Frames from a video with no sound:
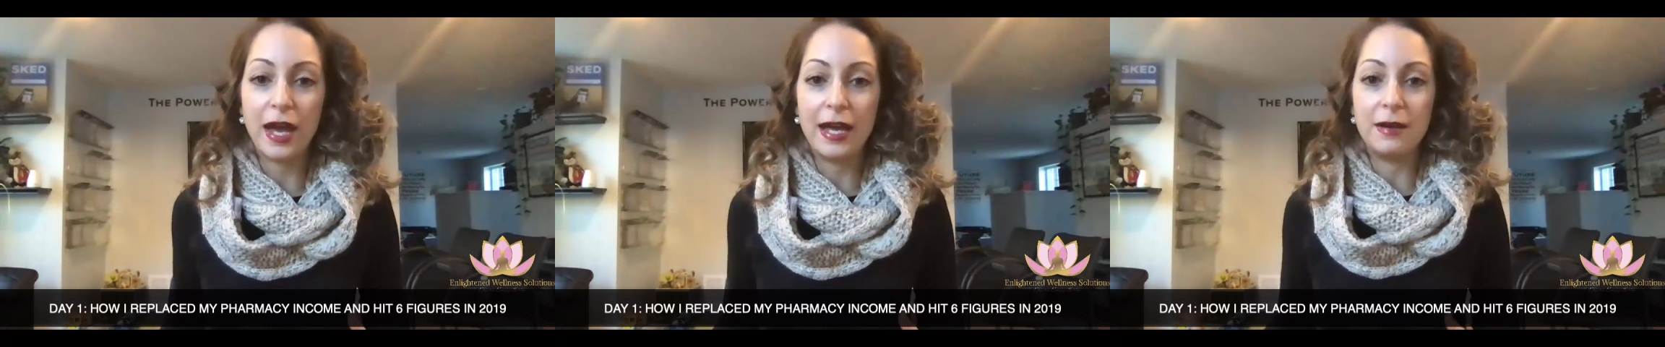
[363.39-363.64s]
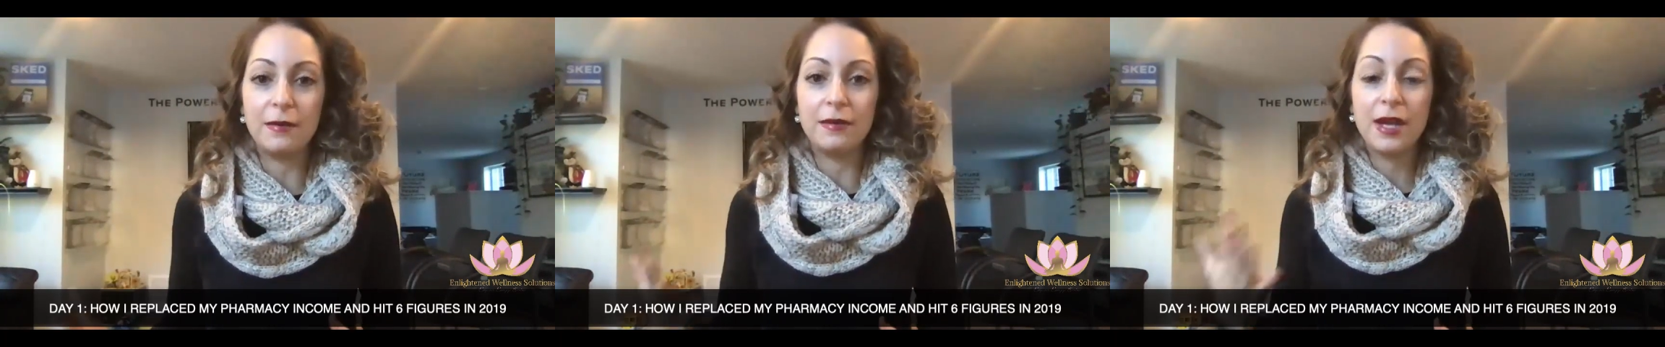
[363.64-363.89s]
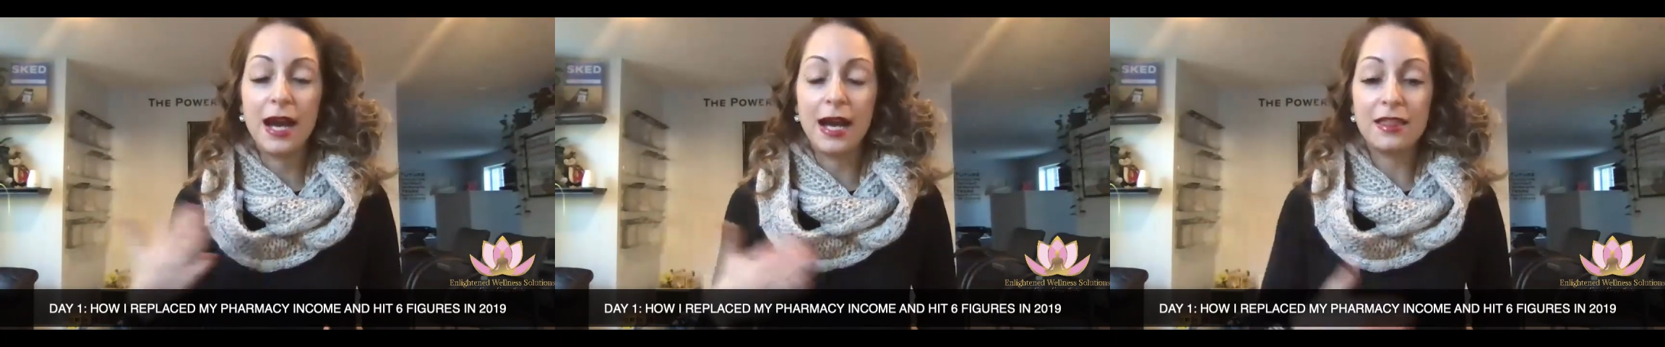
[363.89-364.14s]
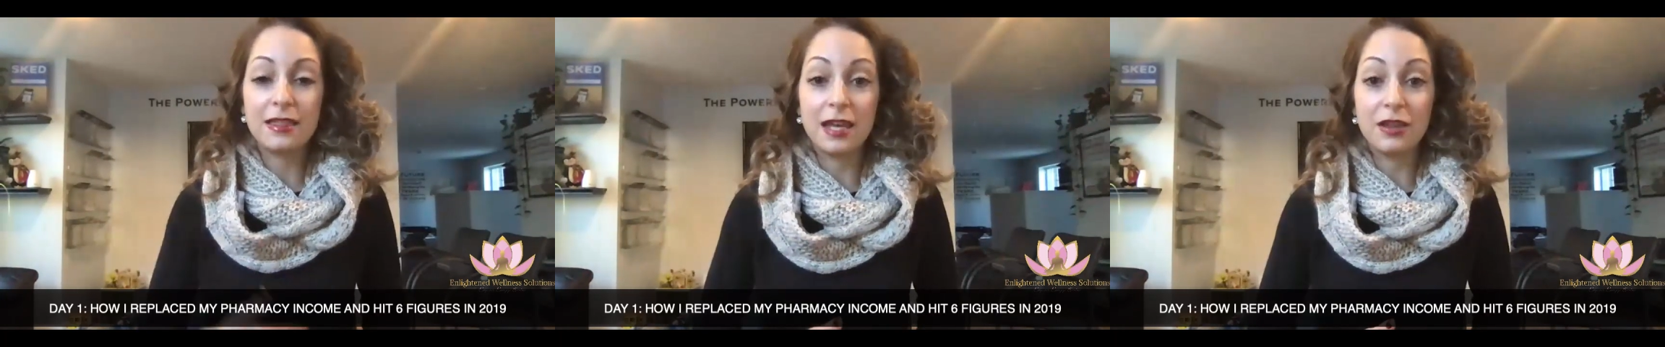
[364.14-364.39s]
And
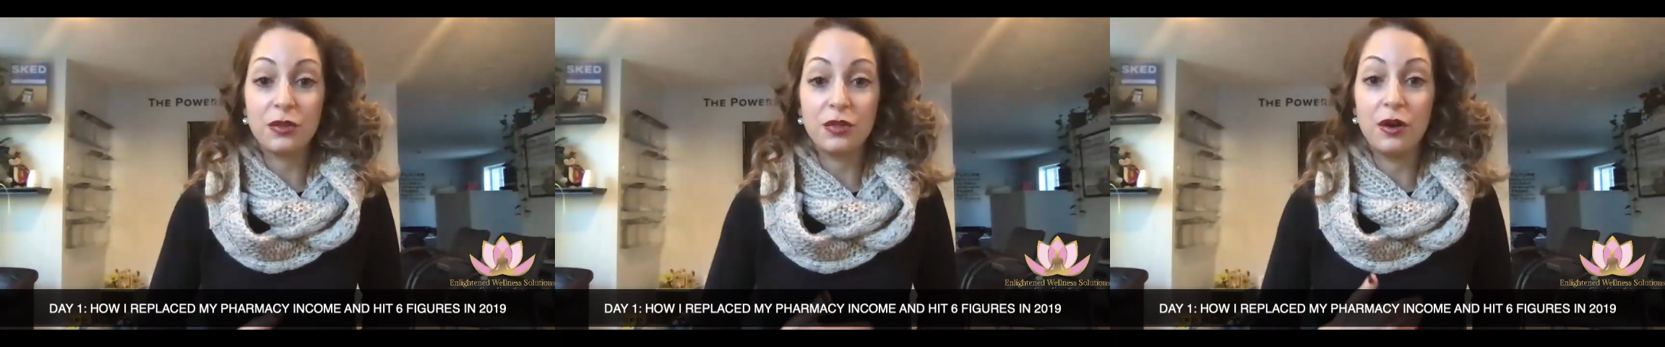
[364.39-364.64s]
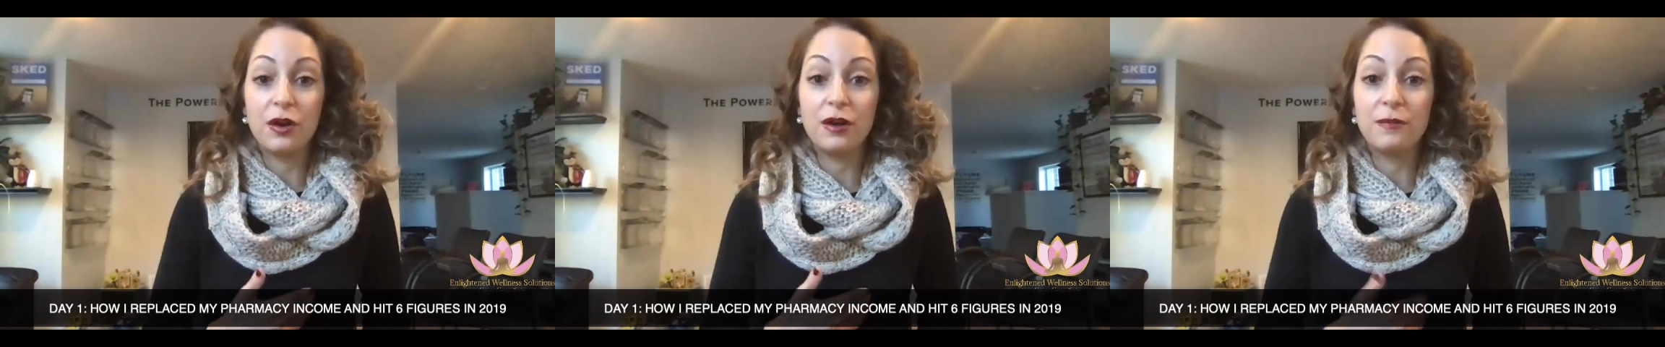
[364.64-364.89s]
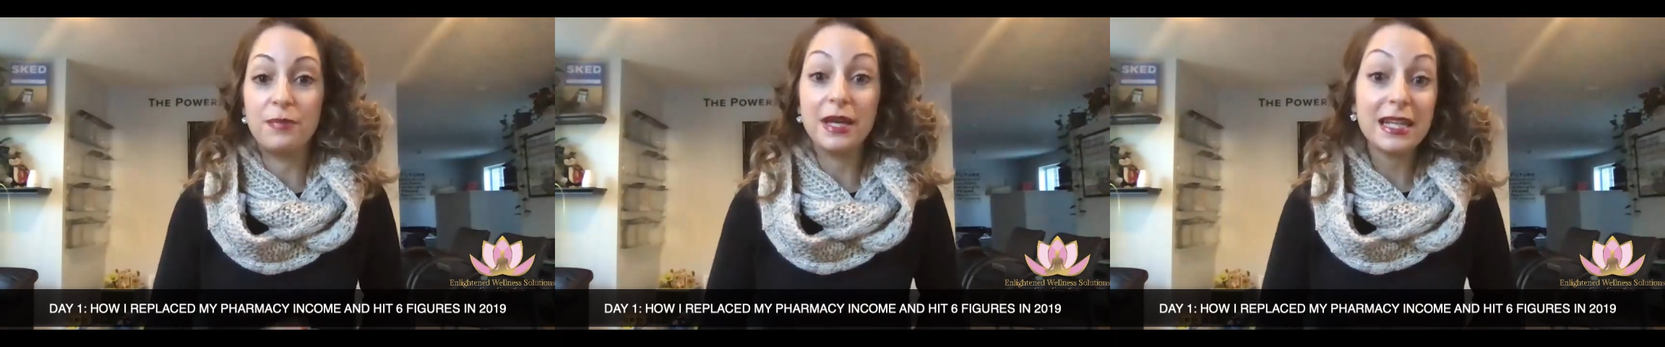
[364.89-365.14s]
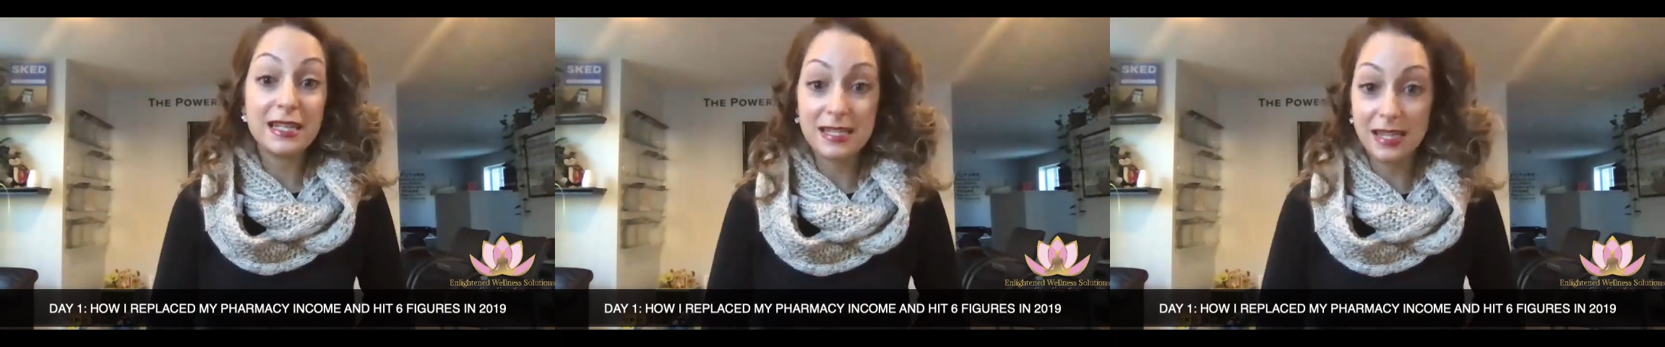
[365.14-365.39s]
I think the
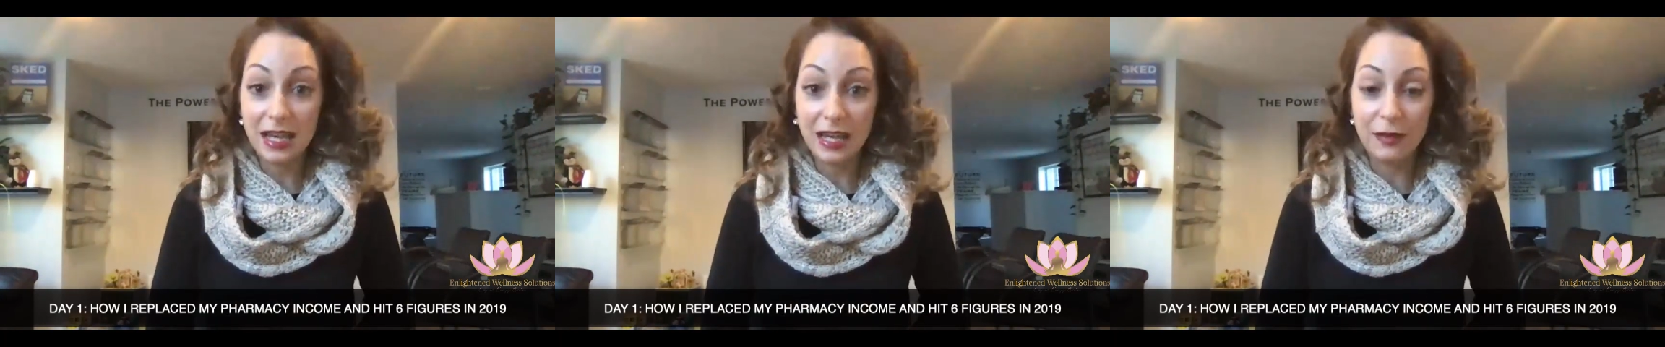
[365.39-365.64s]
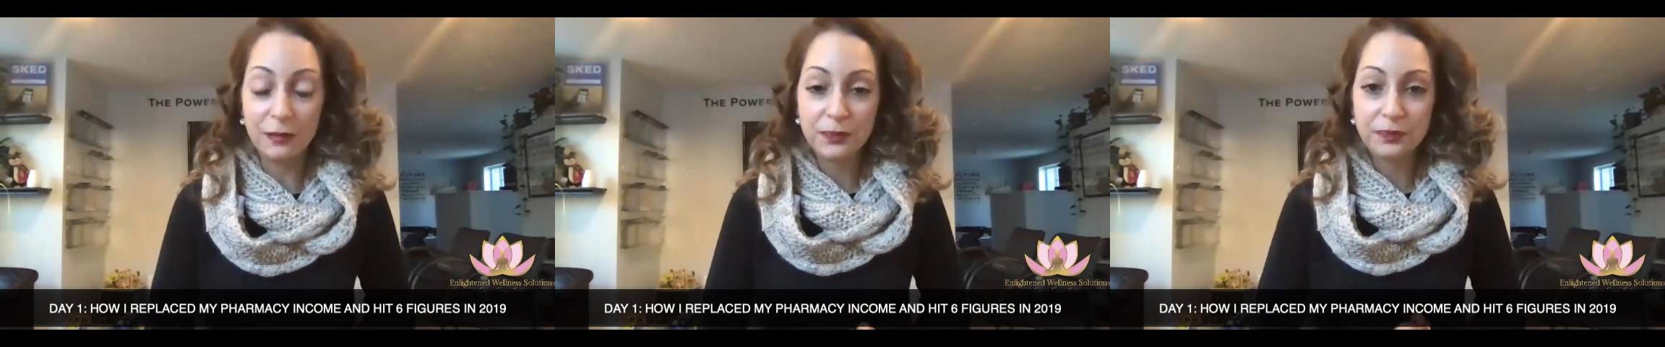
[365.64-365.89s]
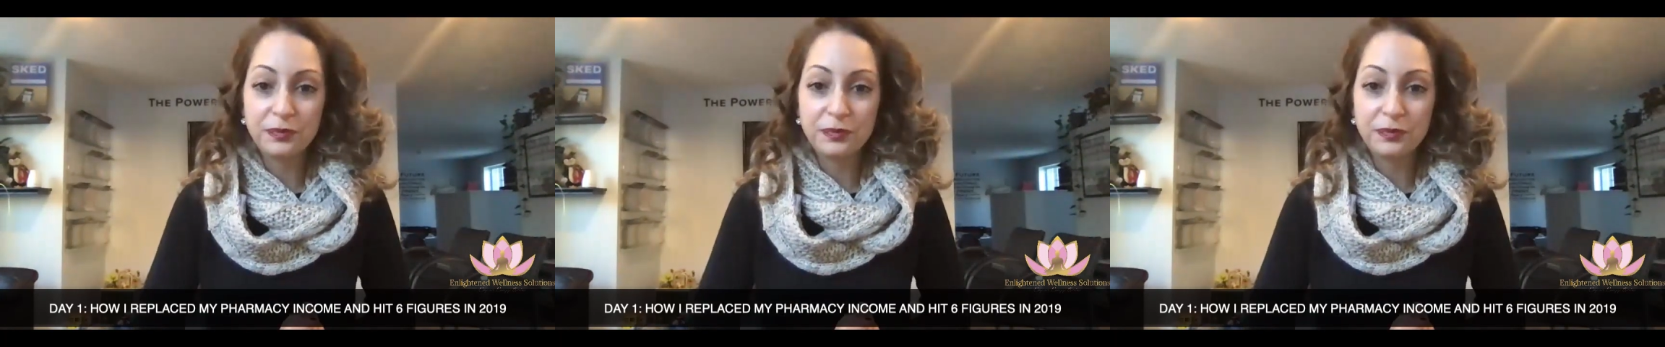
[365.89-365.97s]
biggest thing